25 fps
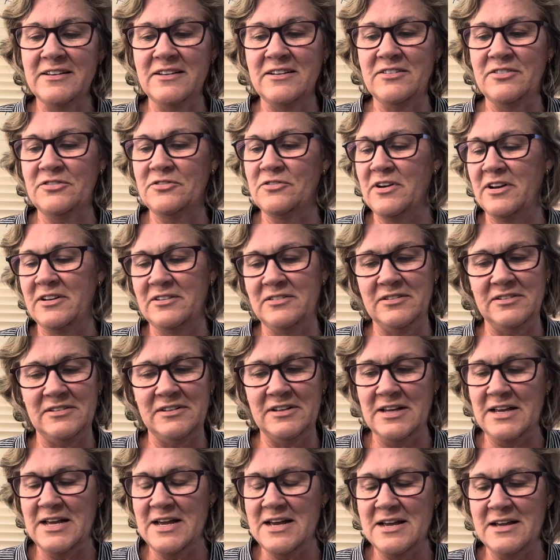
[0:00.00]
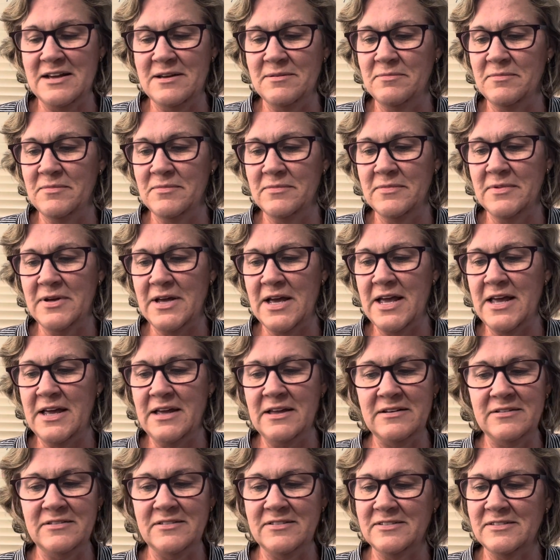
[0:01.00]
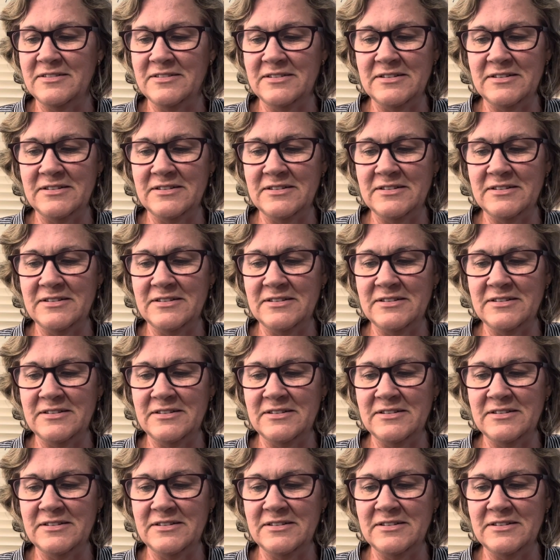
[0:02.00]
distracted, and